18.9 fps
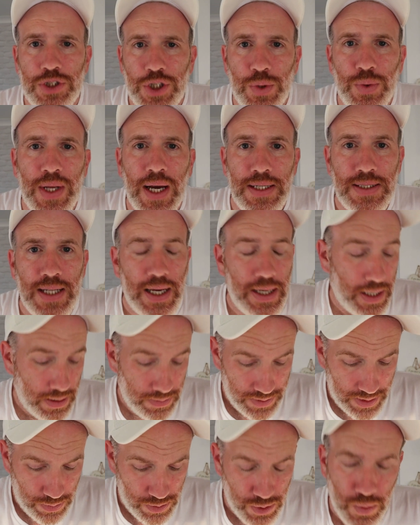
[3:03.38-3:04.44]
2 days later,
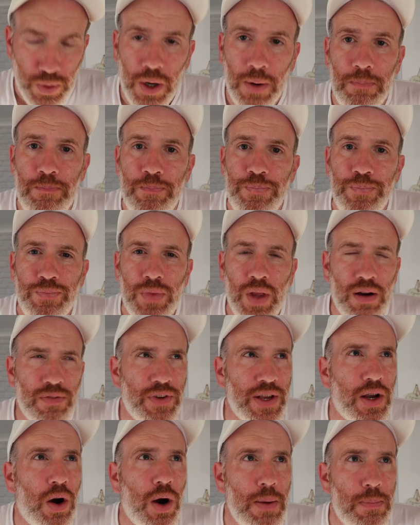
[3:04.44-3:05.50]
they was all gone. I
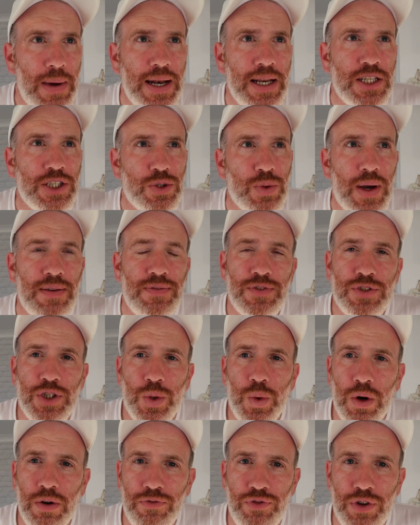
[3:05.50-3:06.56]
think I managed to have
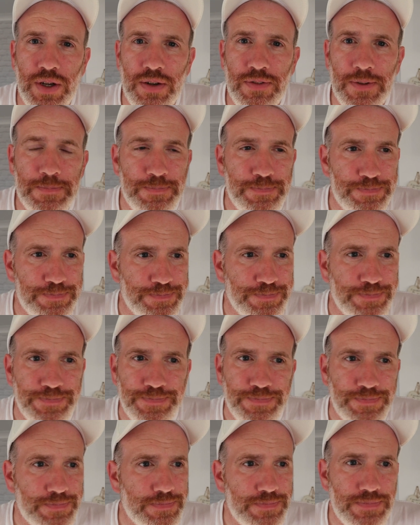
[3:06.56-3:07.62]
two or three of them.
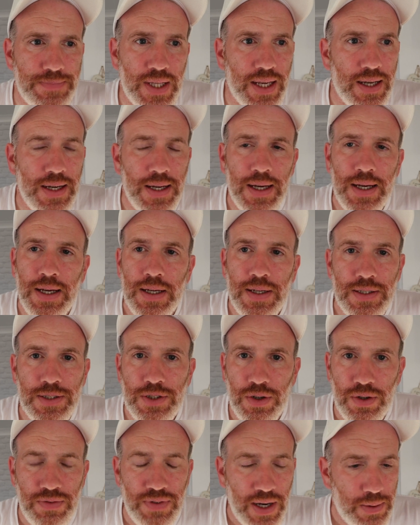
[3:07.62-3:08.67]

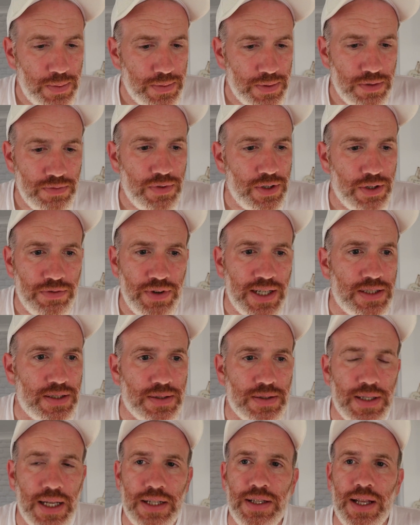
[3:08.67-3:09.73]
Sorry, Val. The
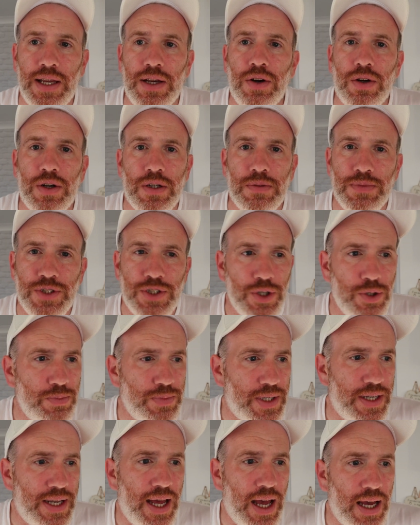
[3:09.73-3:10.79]
rest, they got
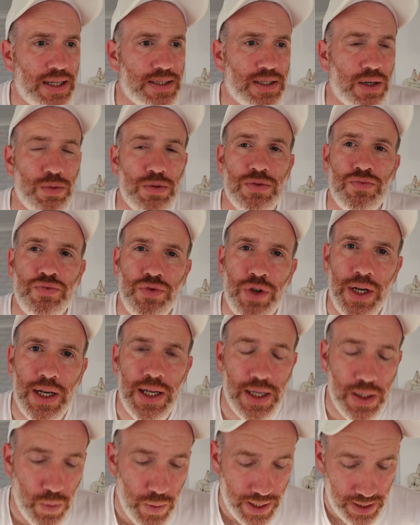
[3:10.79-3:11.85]
consumed in the household
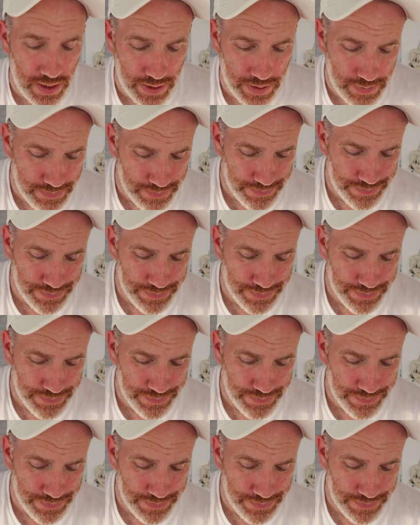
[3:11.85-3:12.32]
really quickly.